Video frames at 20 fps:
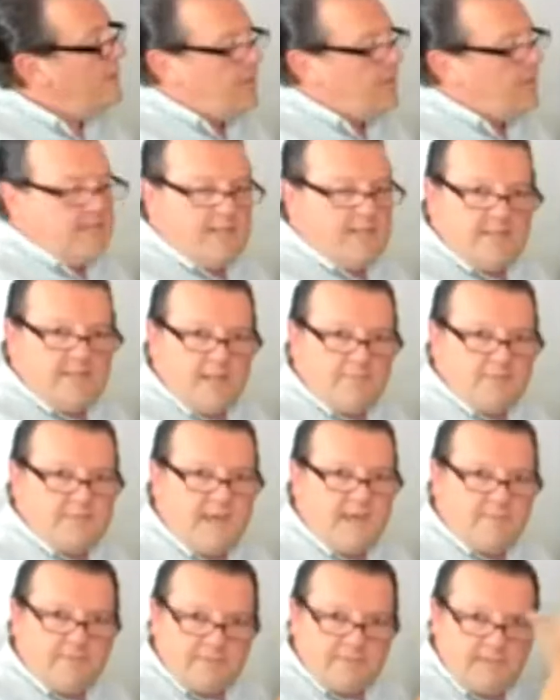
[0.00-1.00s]
and then double
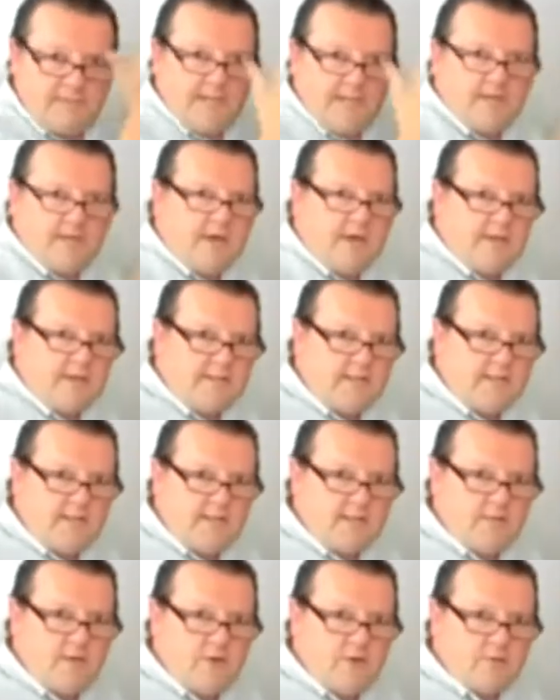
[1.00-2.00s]
tap on the icon, and then
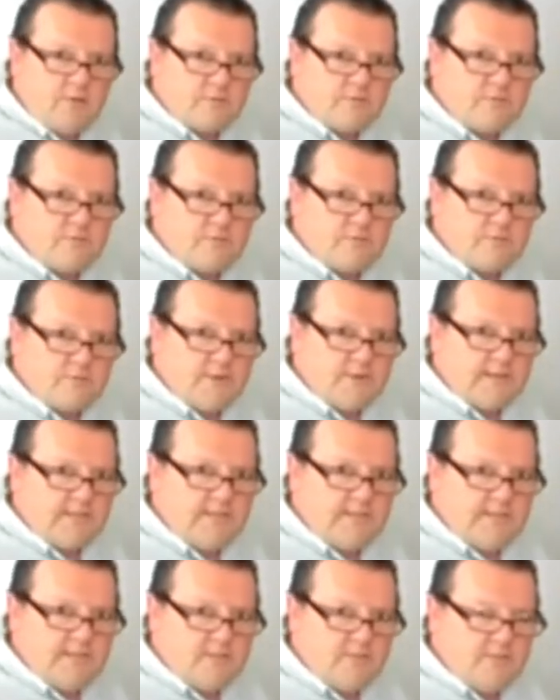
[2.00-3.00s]
it loads
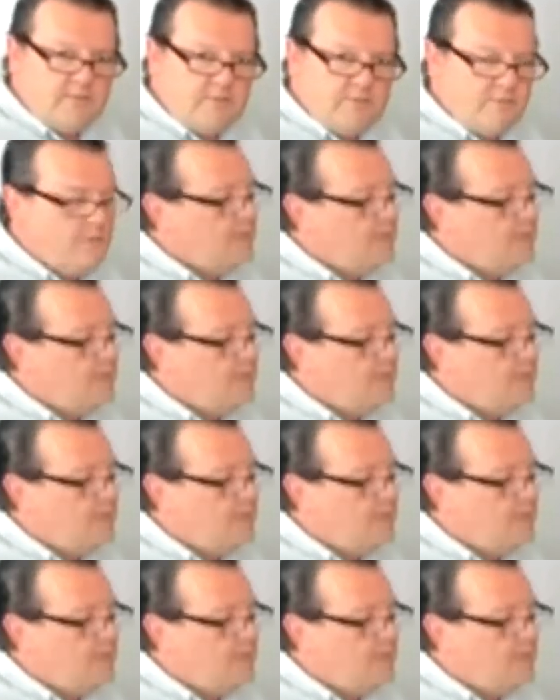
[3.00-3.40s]
directly into